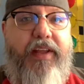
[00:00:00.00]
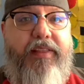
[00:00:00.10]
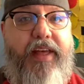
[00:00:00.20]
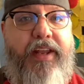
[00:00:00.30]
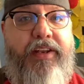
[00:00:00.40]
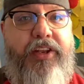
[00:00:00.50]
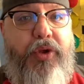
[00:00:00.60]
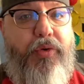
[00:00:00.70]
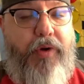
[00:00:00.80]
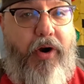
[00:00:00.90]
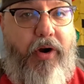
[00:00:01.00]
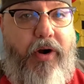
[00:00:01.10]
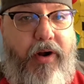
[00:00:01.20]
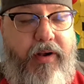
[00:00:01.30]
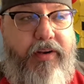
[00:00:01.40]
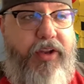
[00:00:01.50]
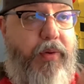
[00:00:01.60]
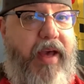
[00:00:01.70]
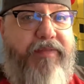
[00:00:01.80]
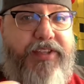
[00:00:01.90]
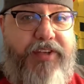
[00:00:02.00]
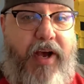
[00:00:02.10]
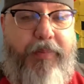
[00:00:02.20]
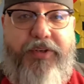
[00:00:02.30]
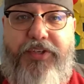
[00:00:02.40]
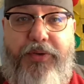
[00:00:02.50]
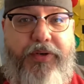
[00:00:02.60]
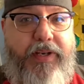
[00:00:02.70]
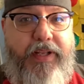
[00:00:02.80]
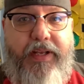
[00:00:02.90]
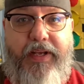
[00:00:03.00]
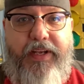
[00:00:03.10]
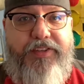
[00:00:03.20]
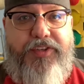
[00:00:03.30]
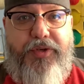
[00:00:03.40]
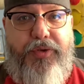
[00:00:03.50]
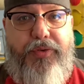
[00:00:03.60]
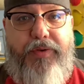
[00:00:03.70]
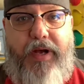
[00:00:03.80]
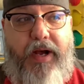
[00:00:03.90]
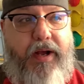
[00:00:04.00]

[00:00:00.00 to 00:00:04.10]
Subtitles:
then you have this opportunity to